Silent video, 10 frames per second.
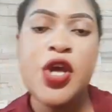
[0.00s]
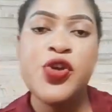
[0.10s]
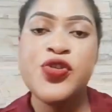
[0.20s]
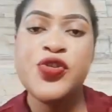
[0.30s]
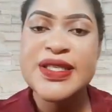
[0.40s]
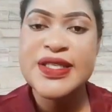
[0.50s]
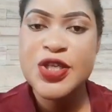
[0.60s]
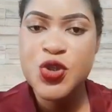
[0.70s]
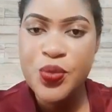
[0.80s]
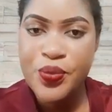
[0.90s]
You just
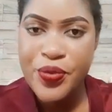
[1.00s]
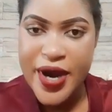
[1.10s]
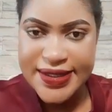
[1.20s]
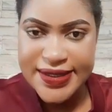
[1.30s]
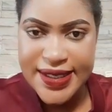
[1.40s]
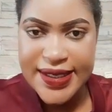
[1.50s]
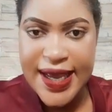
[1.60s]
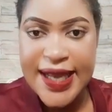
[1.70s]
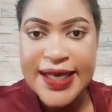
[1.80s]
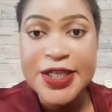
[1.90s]
need to brighten
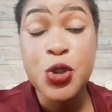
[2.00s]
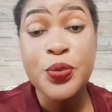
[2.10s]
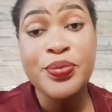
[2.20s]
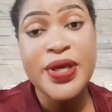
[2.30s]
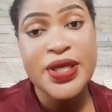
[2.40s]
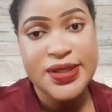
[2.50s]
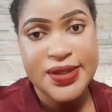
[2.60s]
a little bit.